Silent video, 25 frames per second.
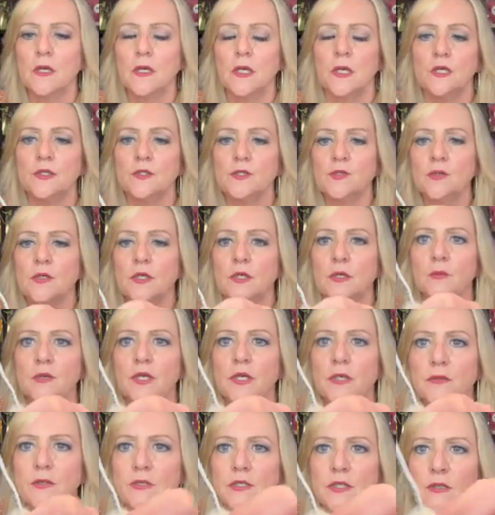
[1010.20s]
As you come
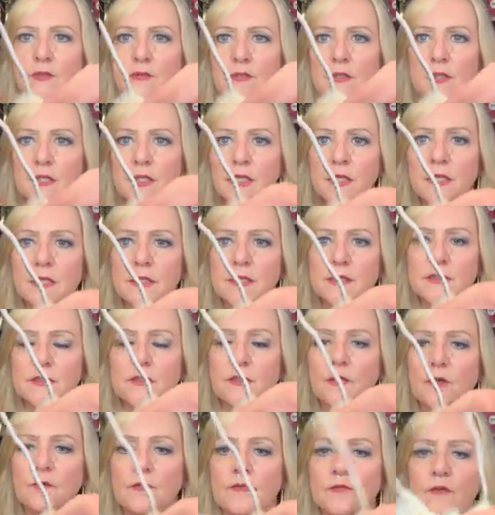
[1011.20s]
out down the leg
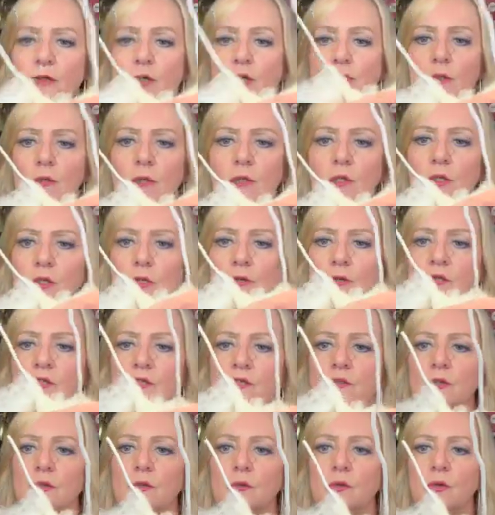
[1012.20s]
itself, you
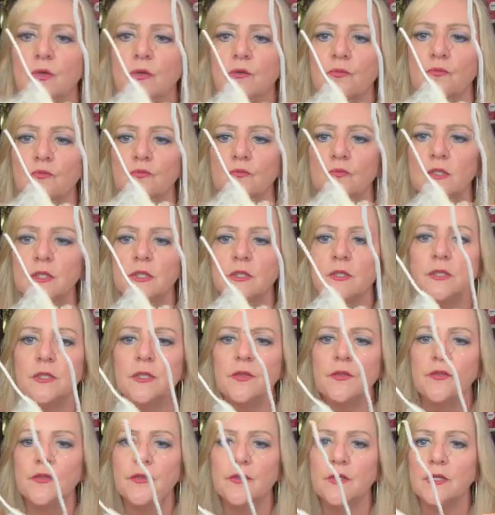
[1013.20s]
start with
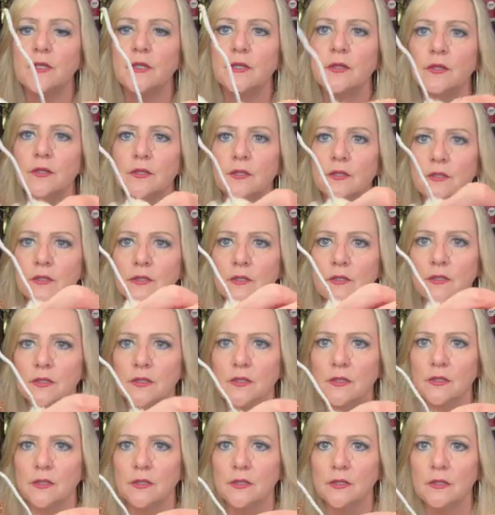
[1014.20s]
really thin, thin,
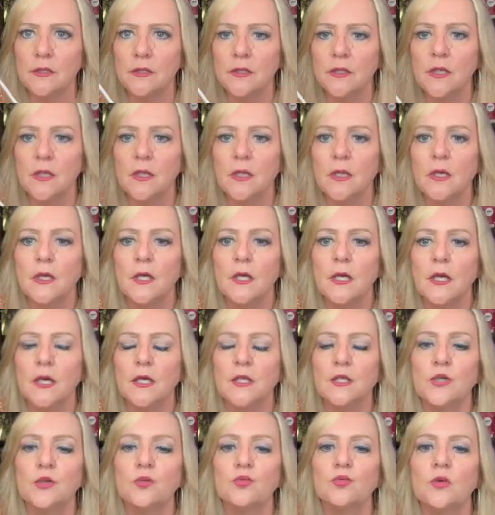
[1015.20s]
thin,
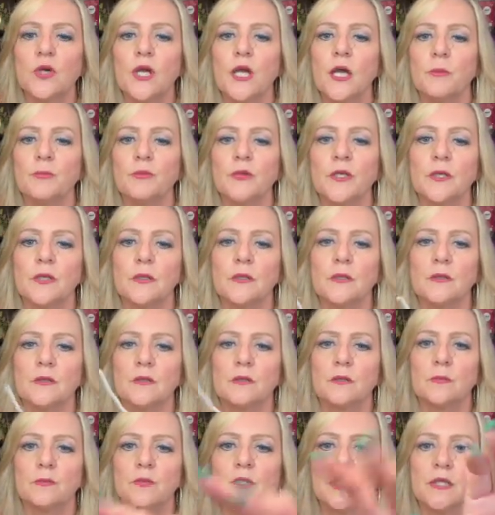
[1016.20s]
and you wrap it.
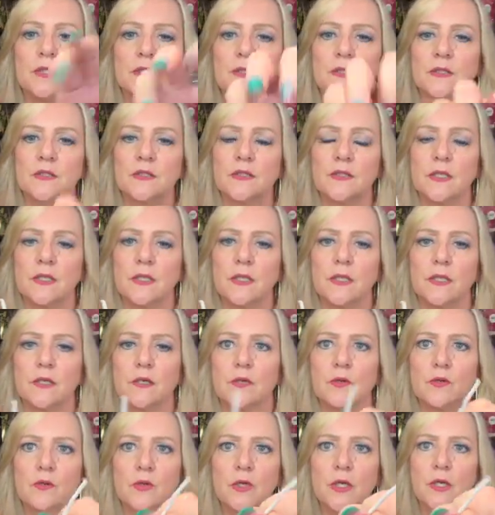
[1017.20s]
Let me get this leg
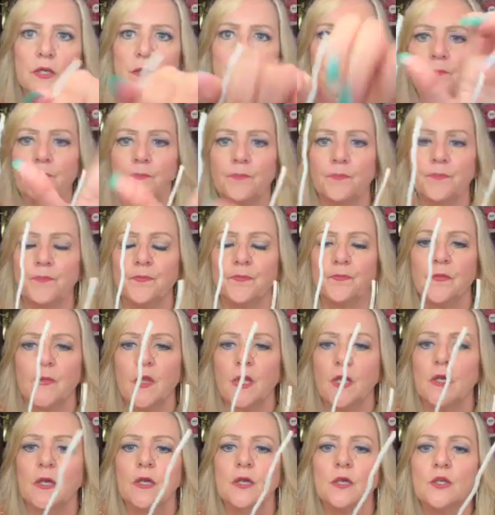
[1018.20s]
out of the way.
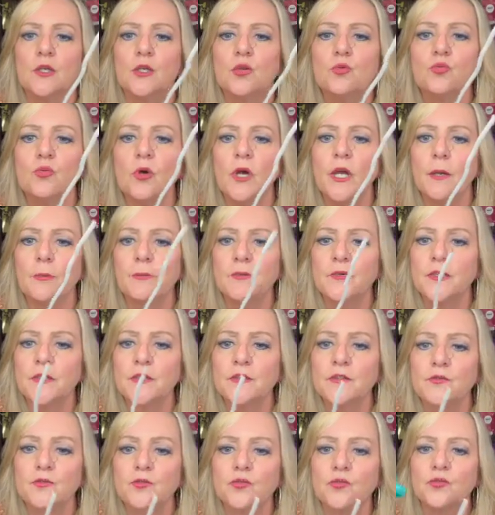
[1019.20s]
You wrap
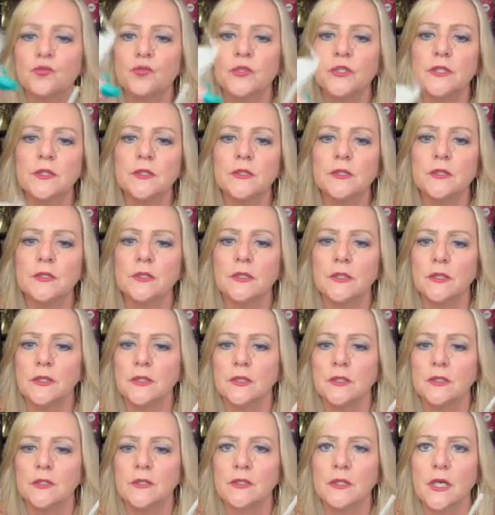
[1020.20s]
this
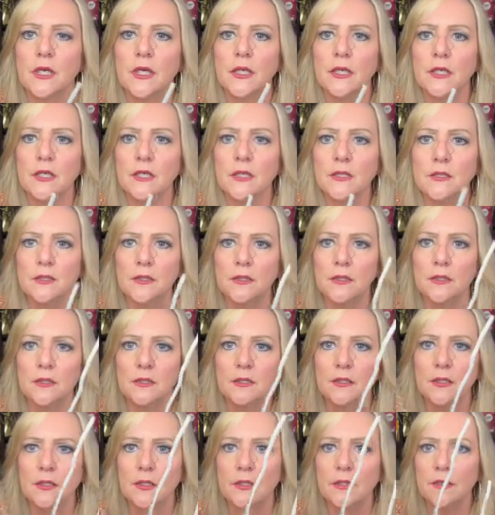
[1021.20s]
really tight
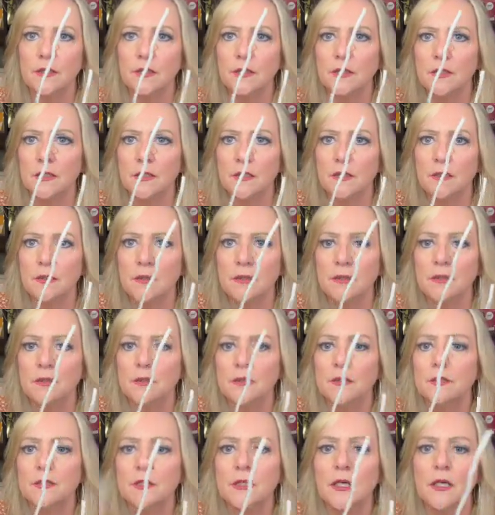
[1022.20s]
and
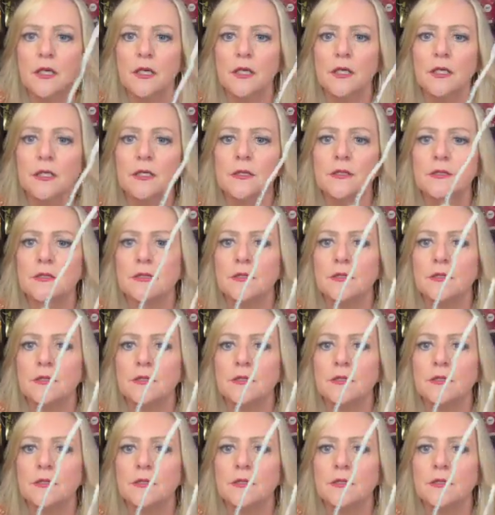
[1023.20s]
thin, tight